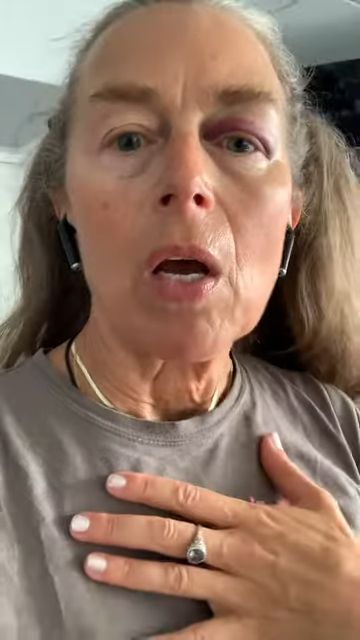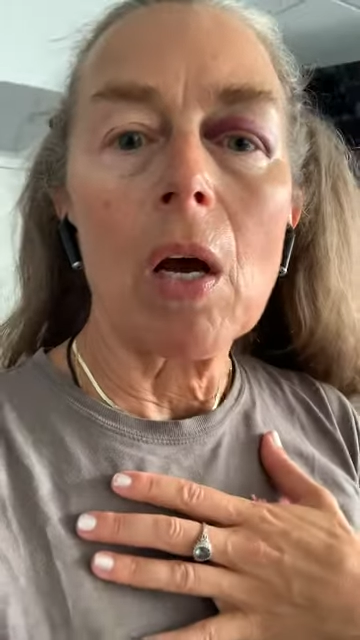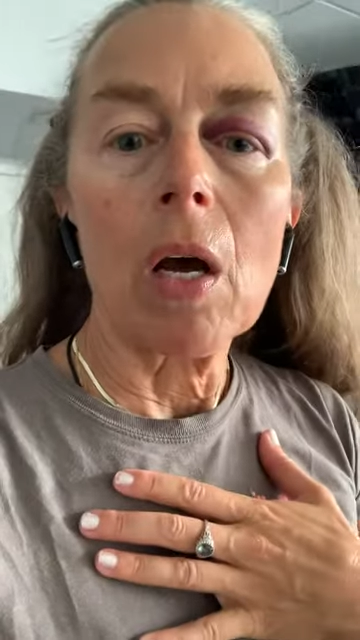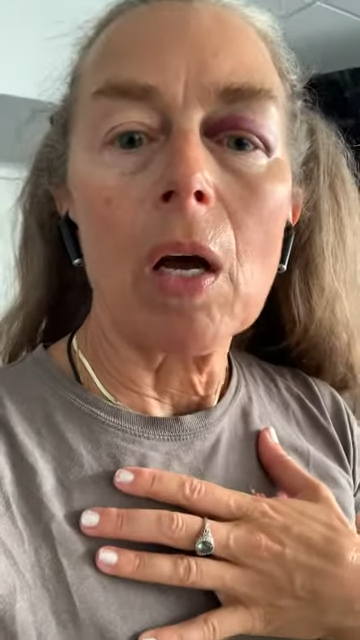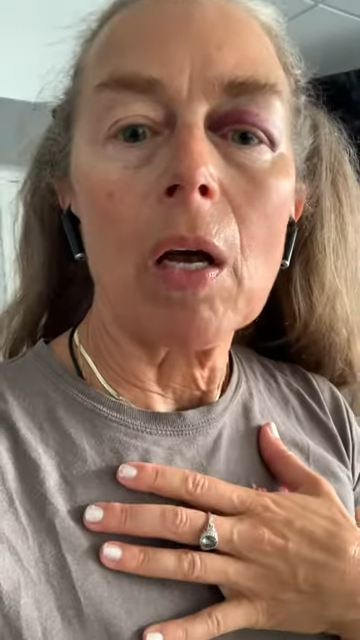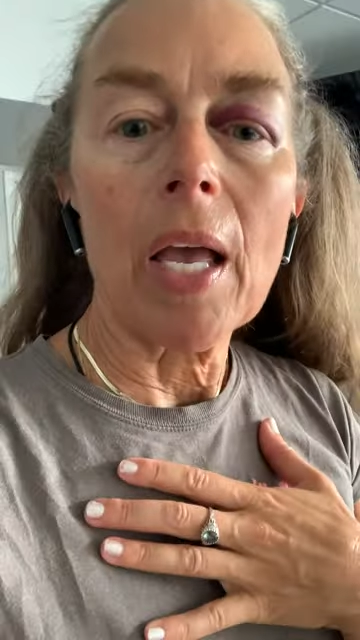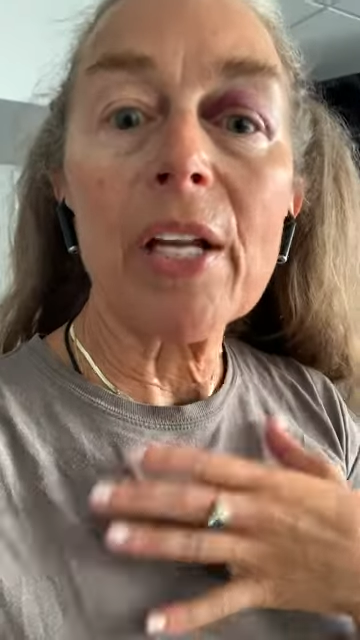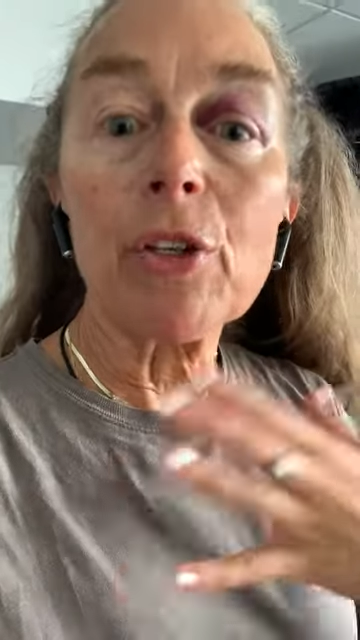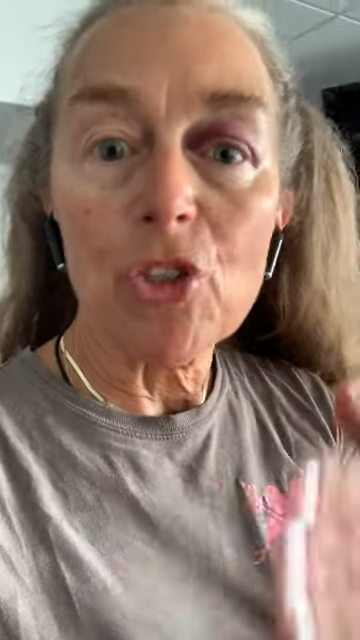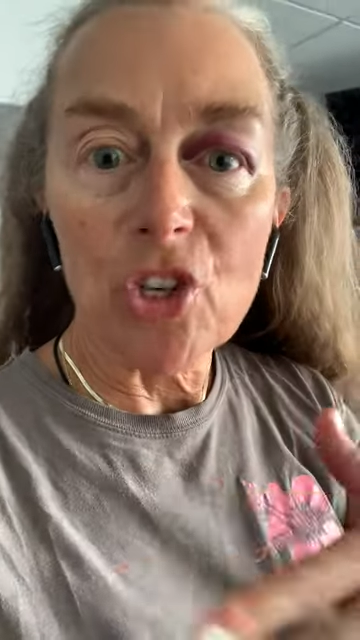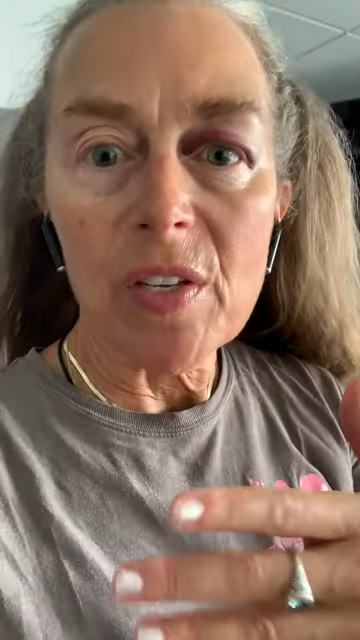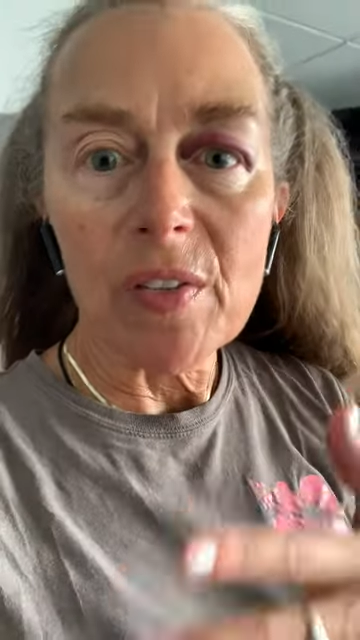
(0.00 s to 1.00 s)
uh,
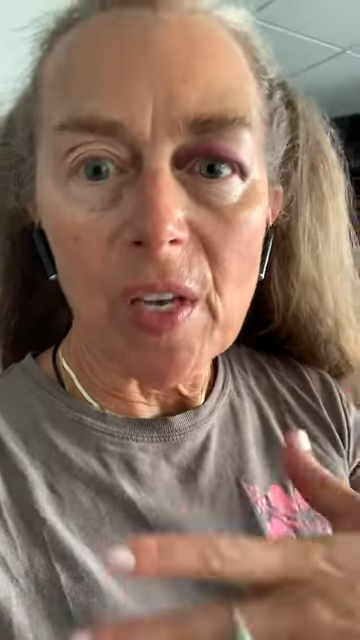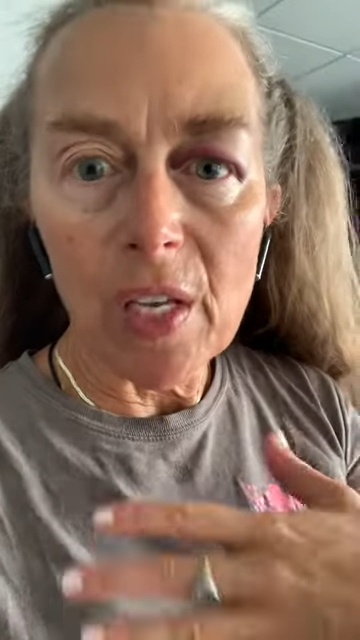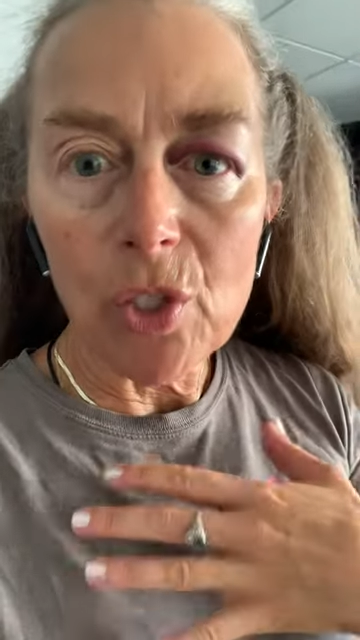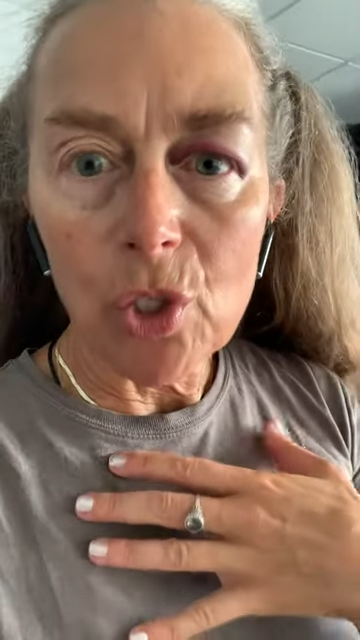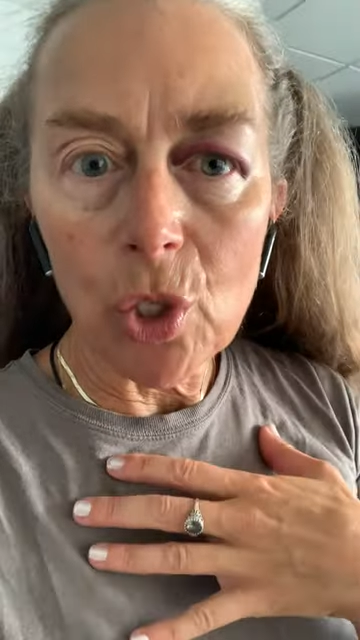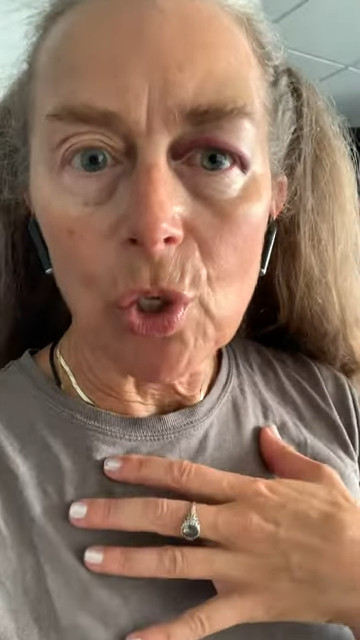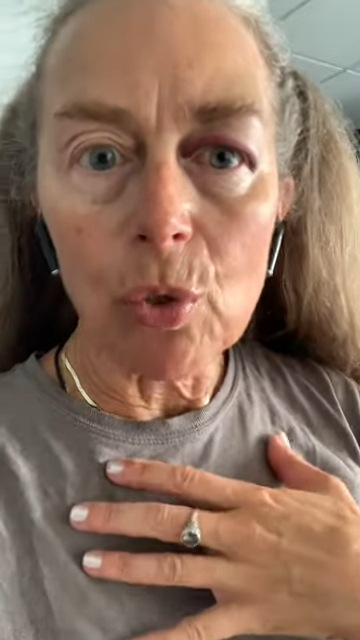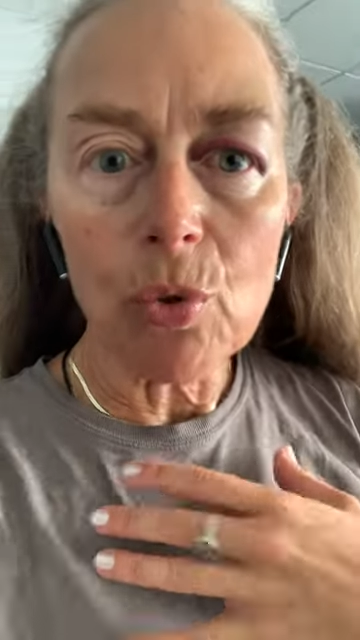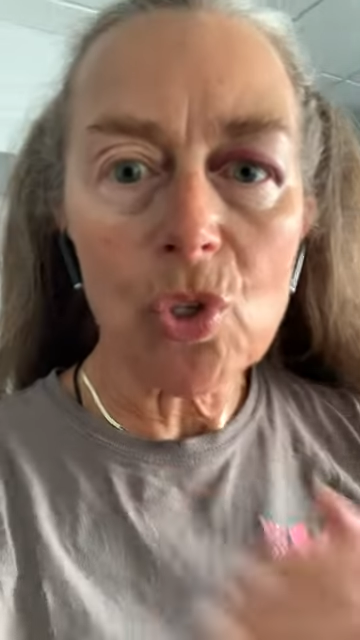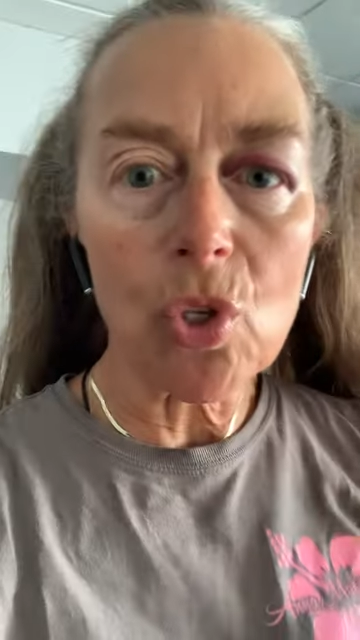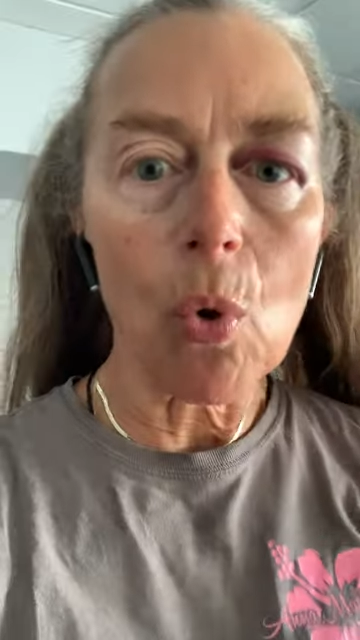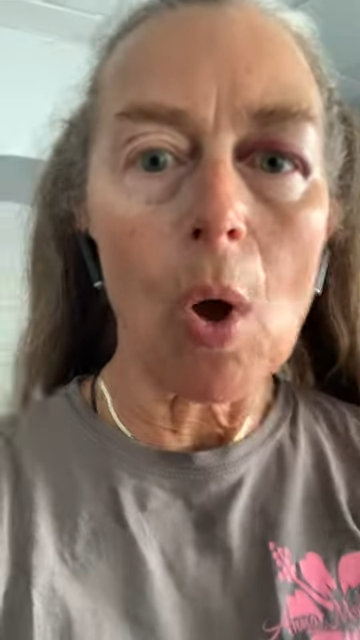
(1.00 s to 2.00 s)
energies into.
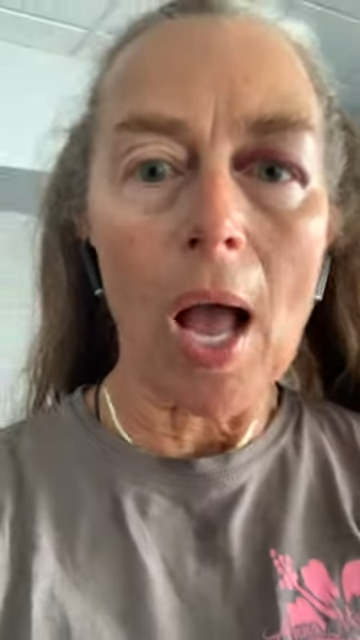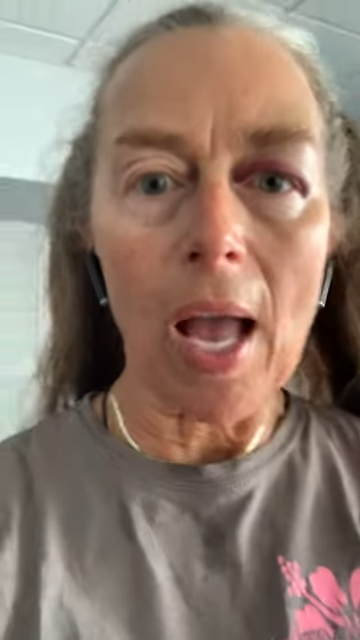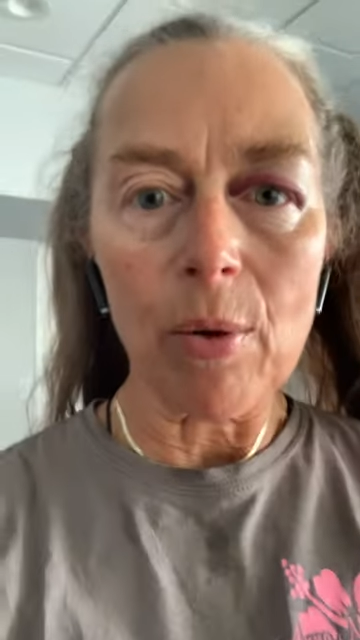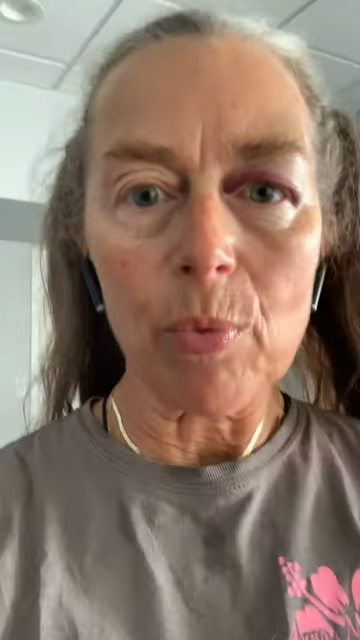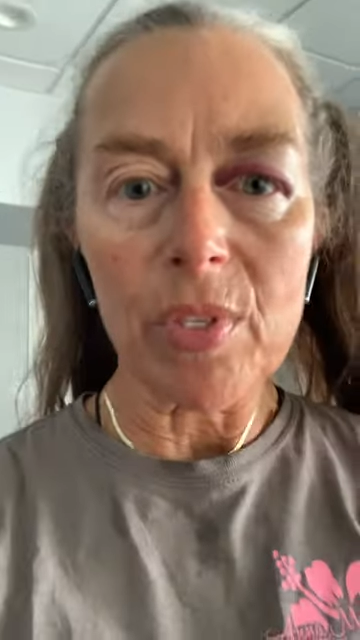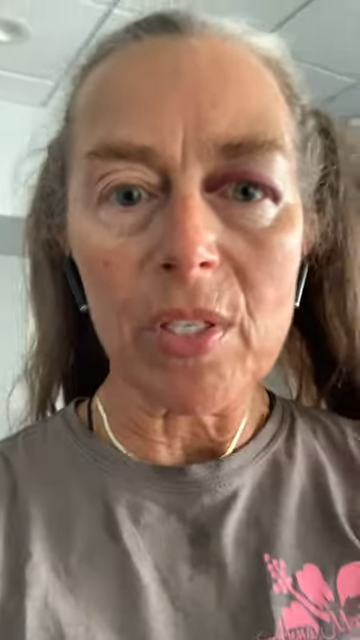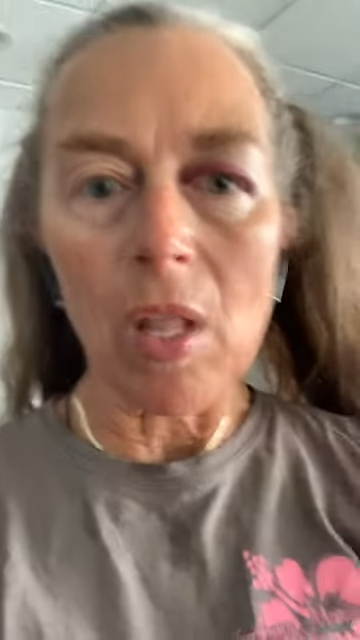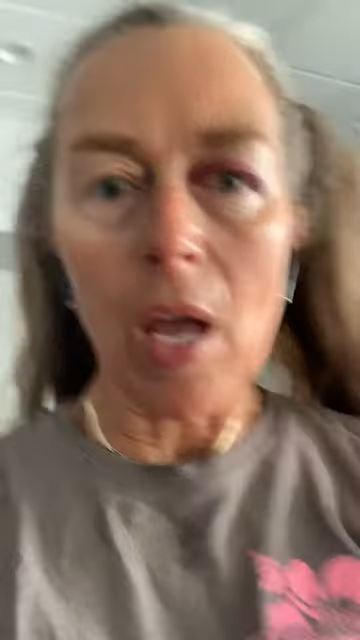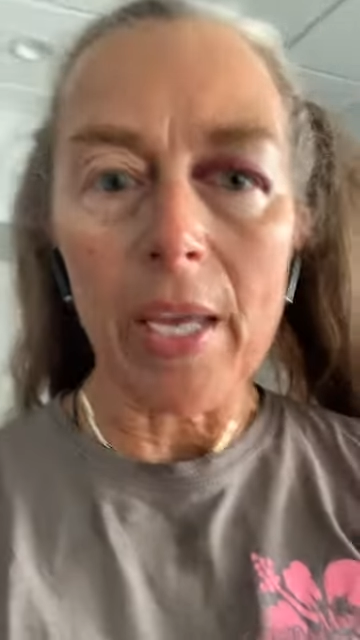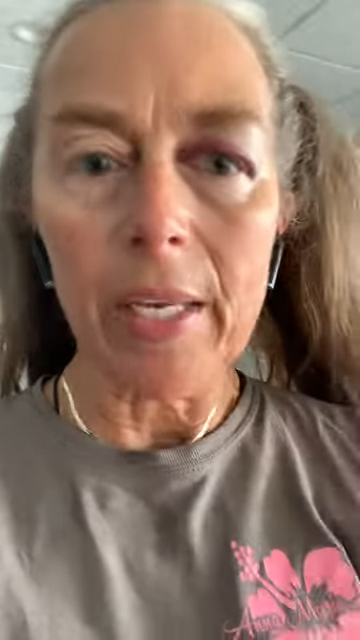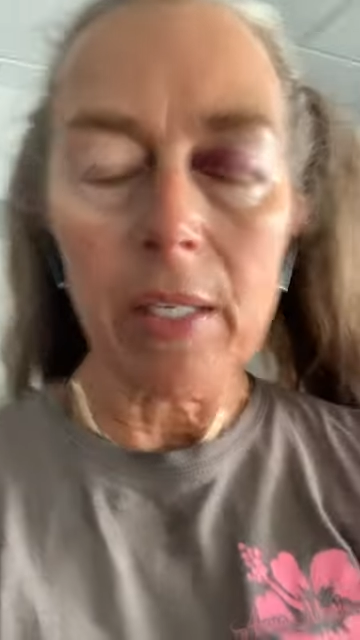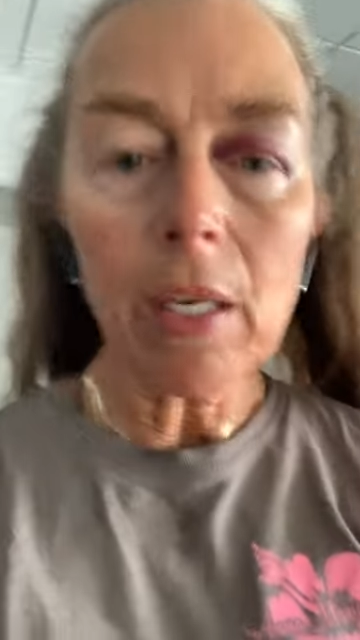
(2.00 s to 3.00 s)
So I was like,